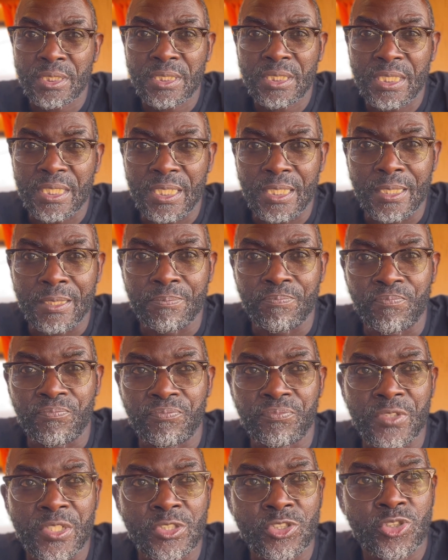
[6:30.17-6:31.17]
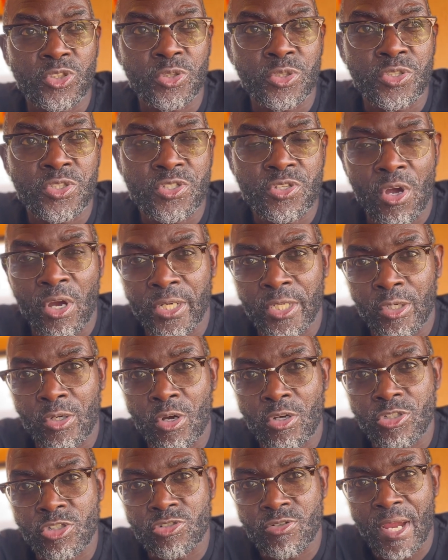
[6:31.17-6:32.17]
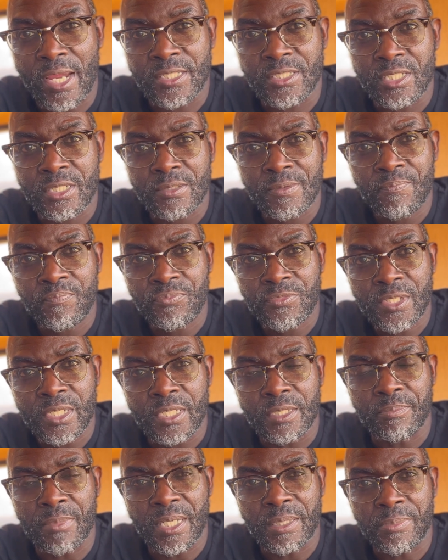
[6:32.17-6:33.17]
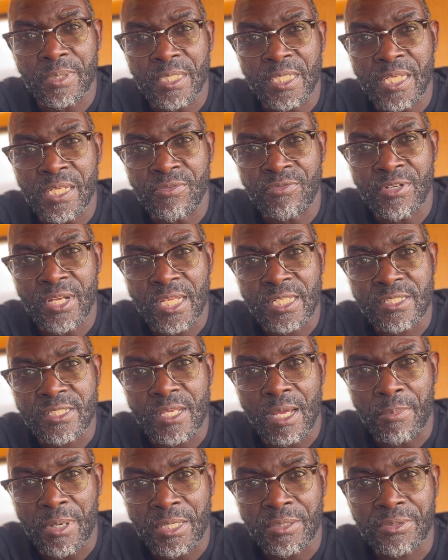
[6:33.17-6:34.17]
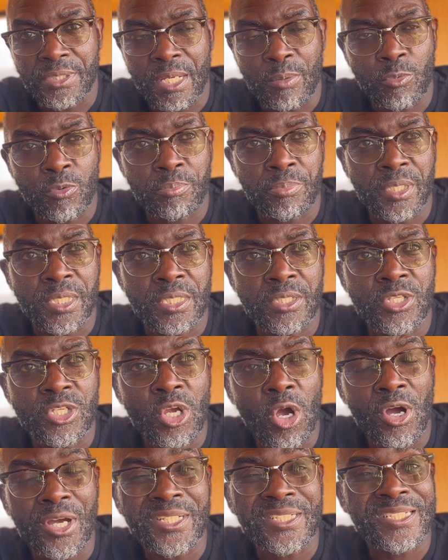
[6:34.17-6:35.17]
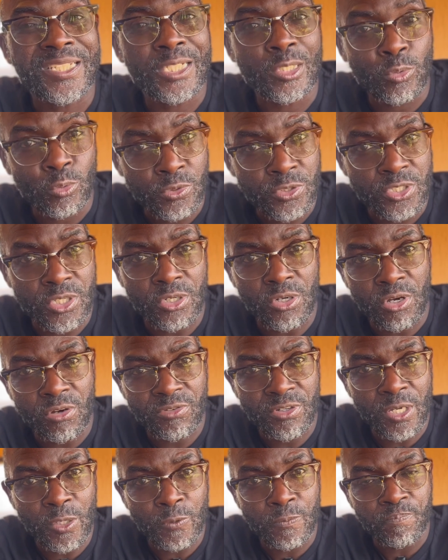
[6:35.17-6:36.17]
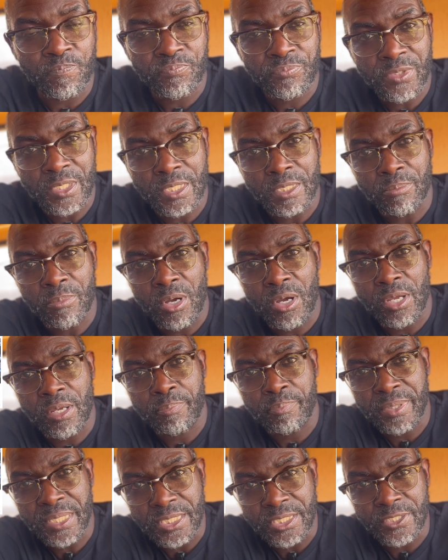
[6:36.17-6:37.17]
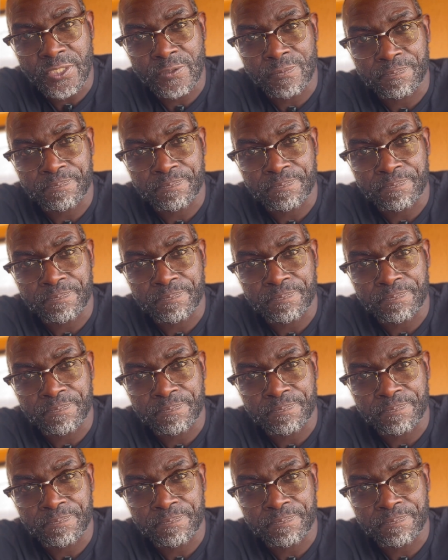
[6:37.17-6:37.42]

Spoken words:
and should sign a contract and maybe leave next summer. That would be the ideal scenario, in my opinion.